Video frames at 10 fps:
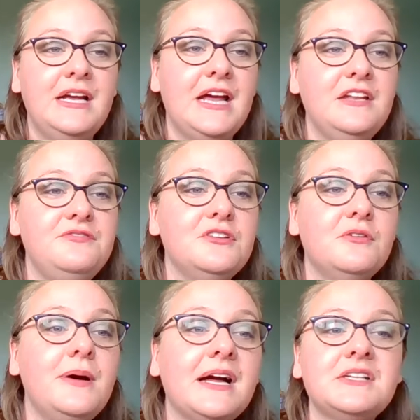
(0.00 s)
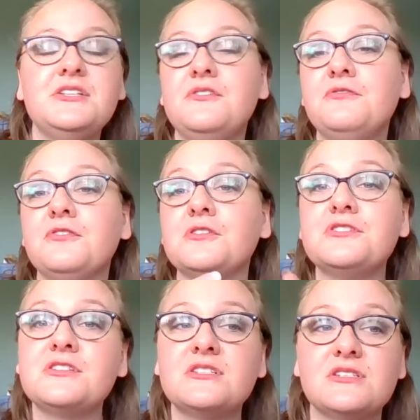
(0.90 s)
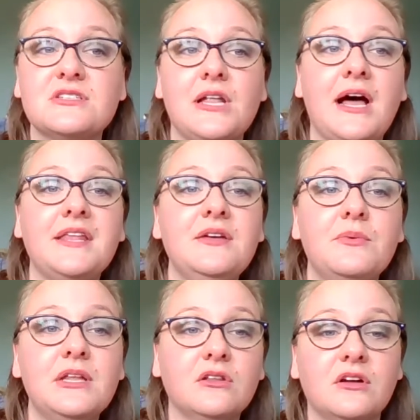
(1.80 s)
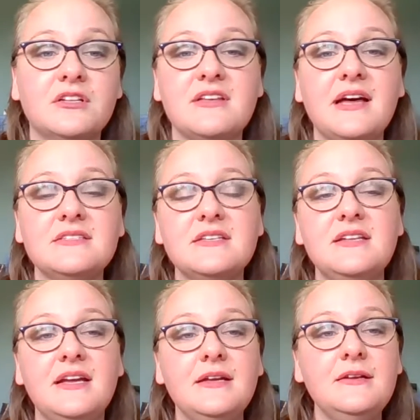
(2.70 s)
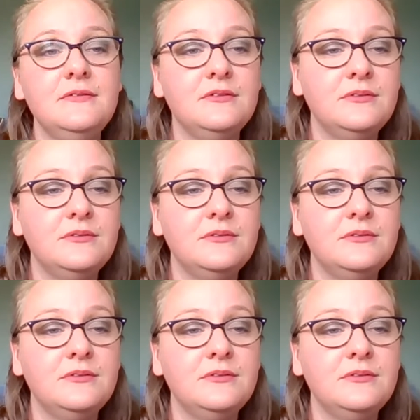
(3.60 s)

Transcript: And if you go back to the first slide that we looked at today,